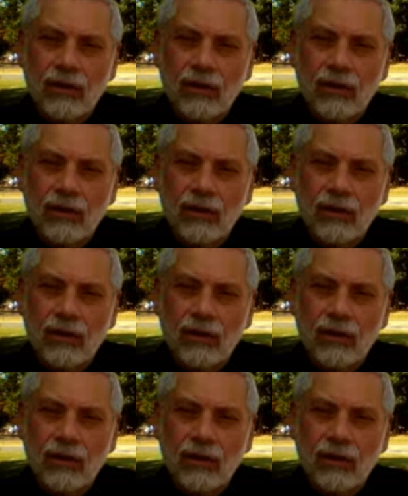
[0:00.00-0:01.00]

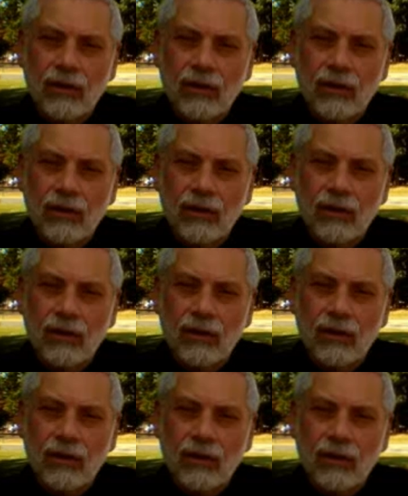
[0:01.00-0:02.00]

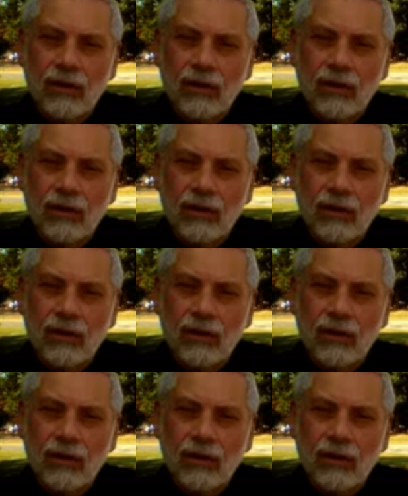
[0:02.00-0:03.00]

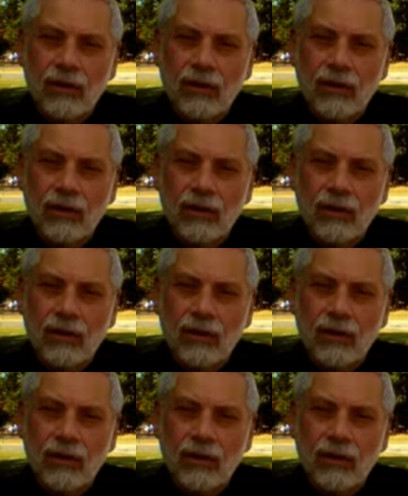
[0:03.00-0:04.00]

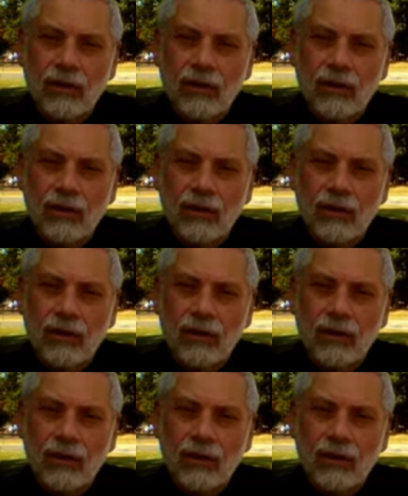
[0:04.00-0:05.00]

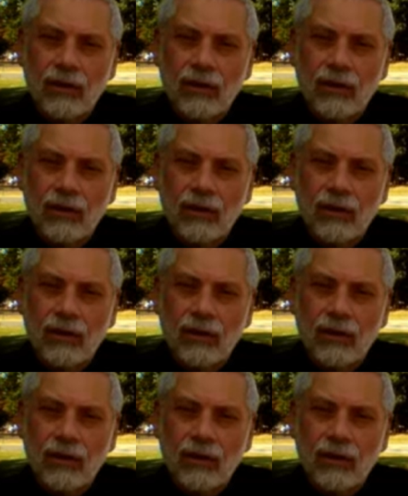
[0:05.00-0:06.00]

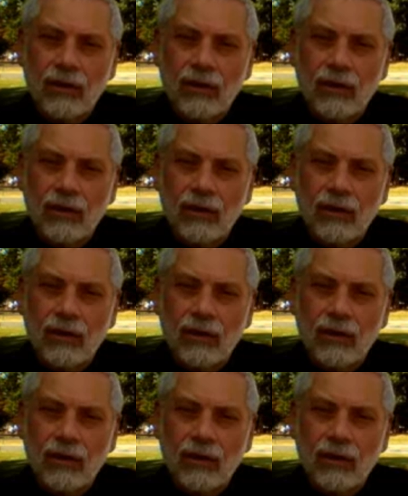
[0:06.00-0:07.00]

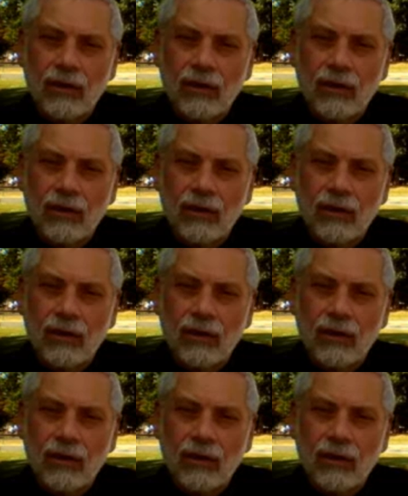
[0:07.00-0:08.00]
This is a still picture; no speech is visible.